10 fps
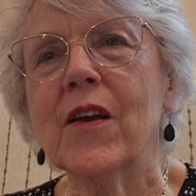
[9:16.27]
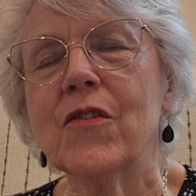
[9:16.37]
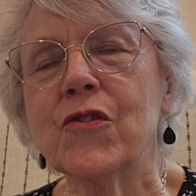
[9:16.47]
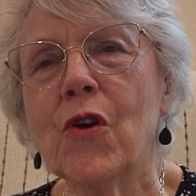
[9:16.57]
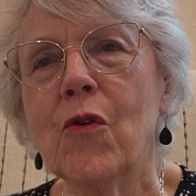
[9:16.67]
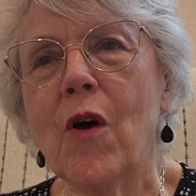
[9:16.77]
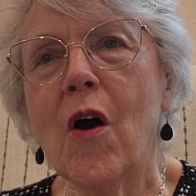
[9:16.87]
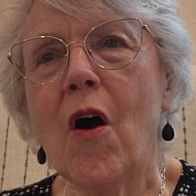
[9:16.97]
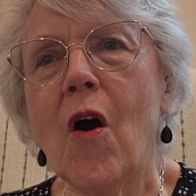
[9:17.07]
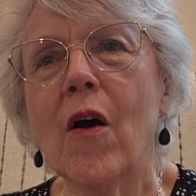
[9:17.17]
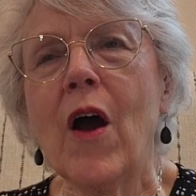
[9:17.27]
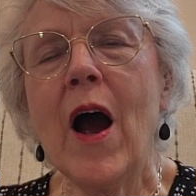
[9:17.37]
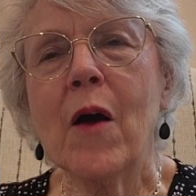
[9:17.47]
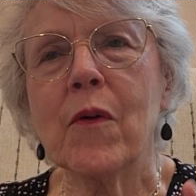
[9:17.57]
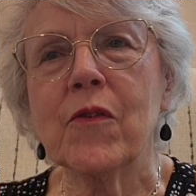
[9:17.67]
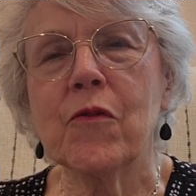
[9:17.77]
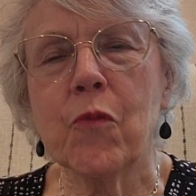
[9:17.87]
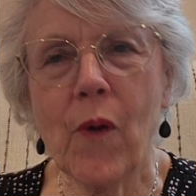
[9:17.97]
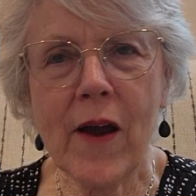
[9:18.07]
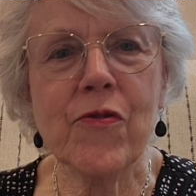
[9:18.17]
So I would
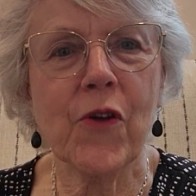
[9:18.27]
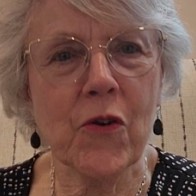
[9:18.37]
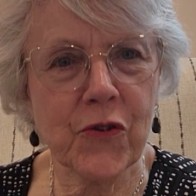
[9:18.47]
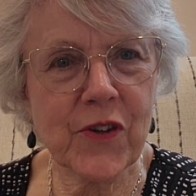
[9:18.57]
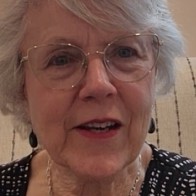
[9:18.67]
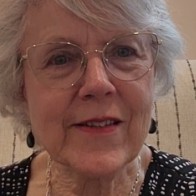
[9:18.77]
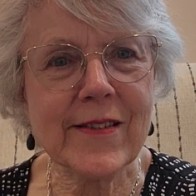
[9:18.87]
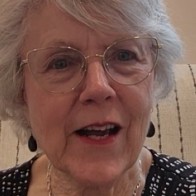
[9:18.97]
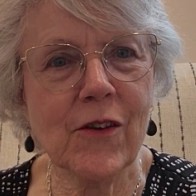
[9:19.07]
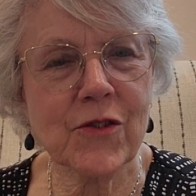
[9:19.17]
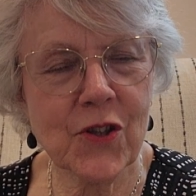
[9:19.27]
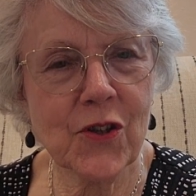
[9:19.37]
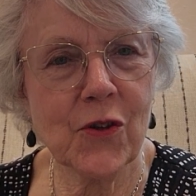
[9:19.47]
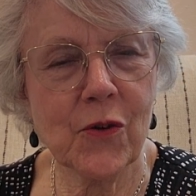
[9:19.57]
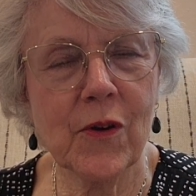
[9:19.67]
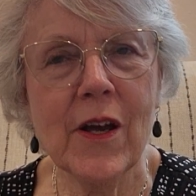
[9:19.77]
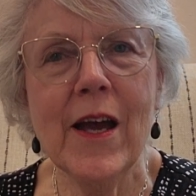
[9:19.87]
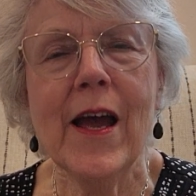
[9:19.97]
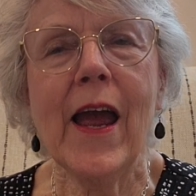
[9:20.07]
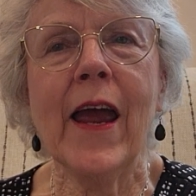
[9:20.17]
write those things down too.
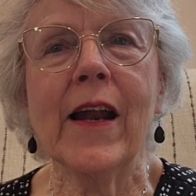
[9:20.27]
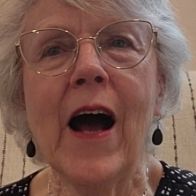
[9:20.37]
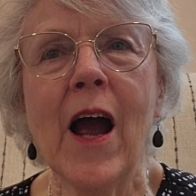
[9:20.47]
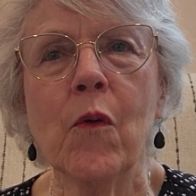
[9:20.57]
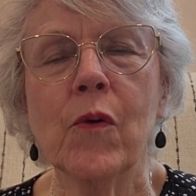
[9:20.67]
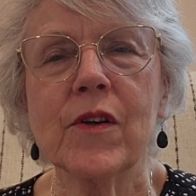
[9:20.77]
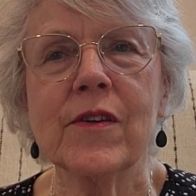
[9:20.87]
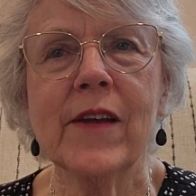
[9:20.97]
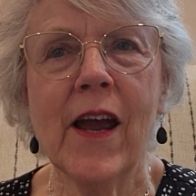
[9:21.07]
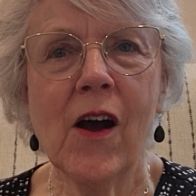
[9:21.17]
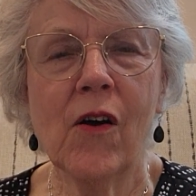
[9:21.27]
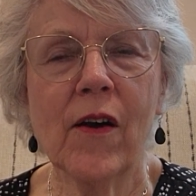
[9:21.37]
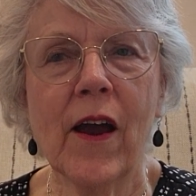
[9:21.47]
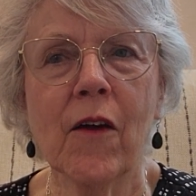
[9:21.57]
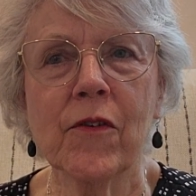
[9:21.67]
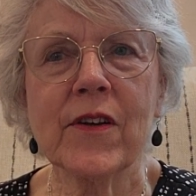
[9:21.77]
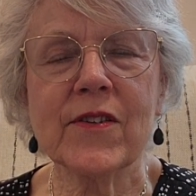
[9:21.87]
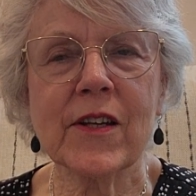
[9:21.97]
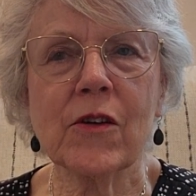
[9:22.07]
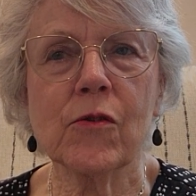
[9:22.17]
And I would now, every
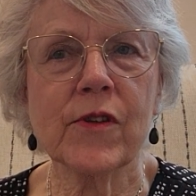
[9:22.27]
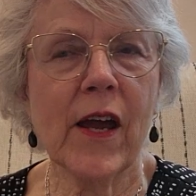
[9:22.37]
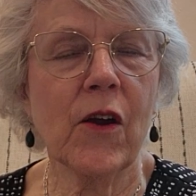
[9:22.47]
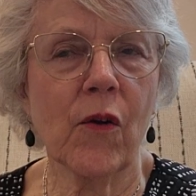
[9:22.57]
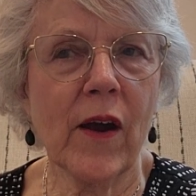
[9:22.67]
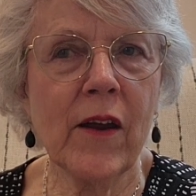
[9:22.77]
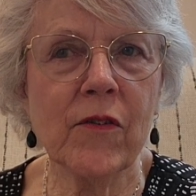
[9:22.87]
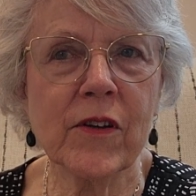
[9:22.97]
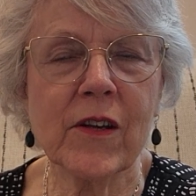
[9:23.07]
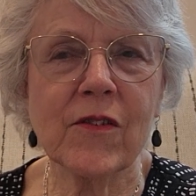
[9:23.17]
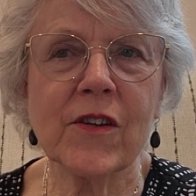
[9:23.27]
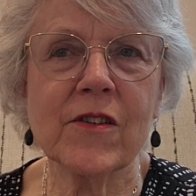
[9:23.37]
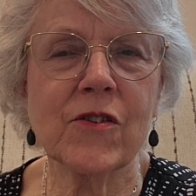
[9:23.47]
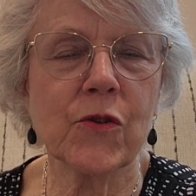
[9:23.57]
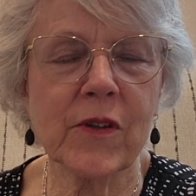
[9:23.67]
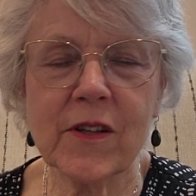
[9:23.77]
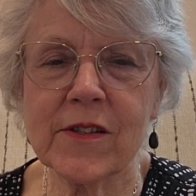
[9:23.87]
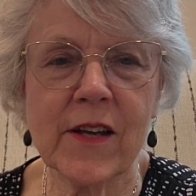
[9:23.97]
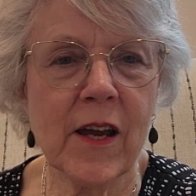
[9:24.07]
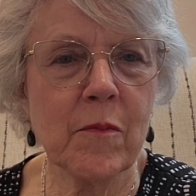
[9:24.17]
single day, or even during the
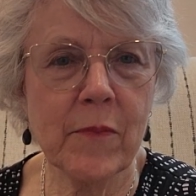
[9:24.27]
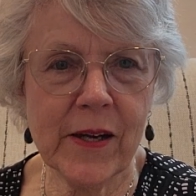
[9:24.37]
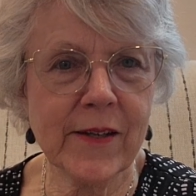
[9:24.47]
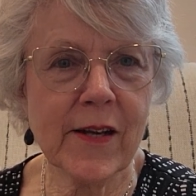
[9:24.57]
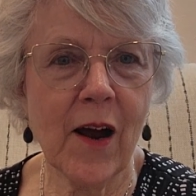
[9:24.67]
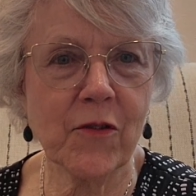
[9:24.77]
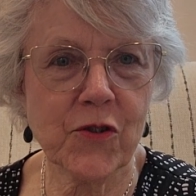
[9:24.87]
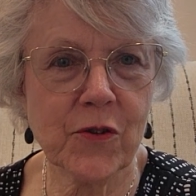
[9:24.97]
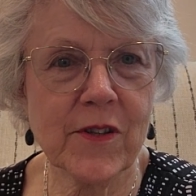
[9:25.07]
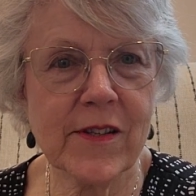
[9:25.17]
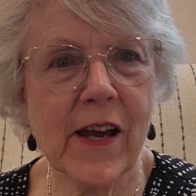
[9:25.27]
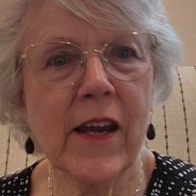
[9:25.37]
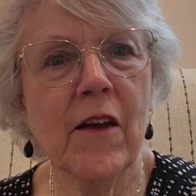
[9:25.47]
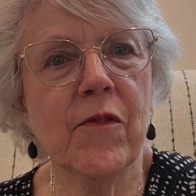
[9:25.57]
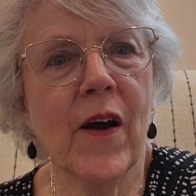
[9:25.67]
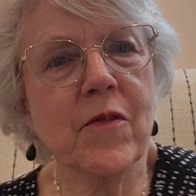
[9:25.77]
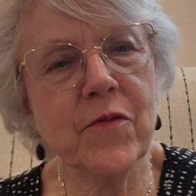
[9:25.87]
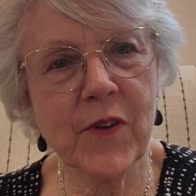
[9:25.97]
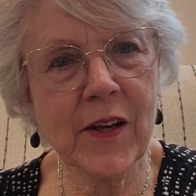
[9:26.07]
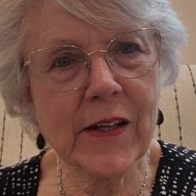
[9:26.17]
day, many times during the day, if I'm
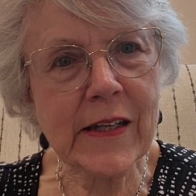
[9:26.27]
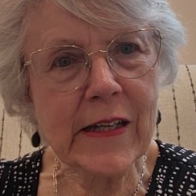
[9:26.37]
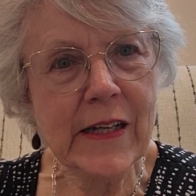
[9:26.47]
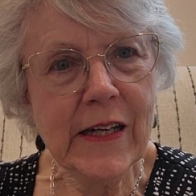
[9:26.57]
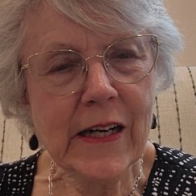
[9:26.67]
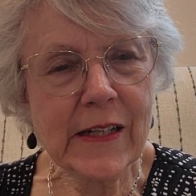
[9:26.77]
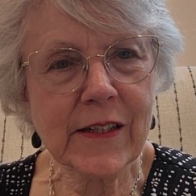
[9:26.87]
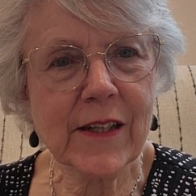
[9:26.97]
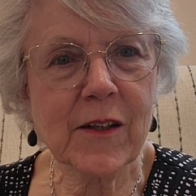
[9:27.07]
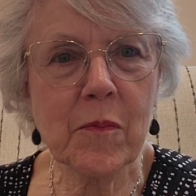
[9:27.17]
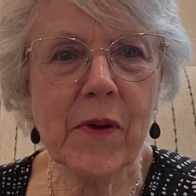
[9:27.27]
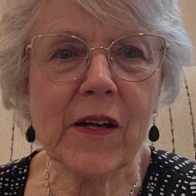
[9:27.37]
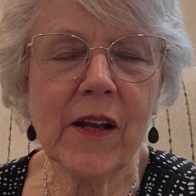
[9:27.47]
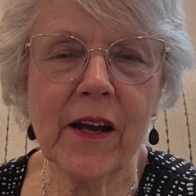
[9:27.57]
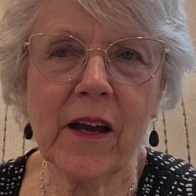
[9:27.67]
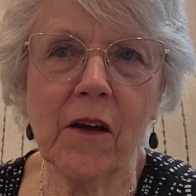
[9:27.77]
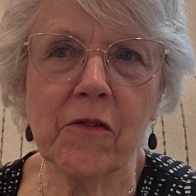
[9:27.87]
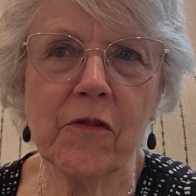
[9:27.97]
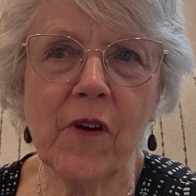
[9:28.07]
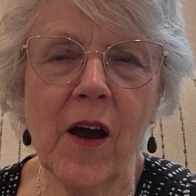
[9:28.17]
feeling a little bit like
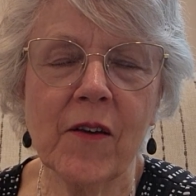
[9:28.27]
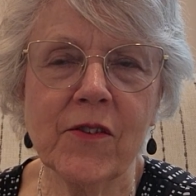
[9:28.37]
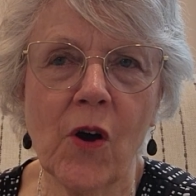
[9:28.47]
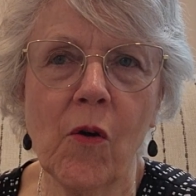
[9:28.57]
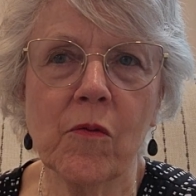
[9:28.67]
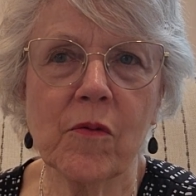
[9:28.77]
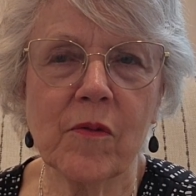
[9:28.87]
don't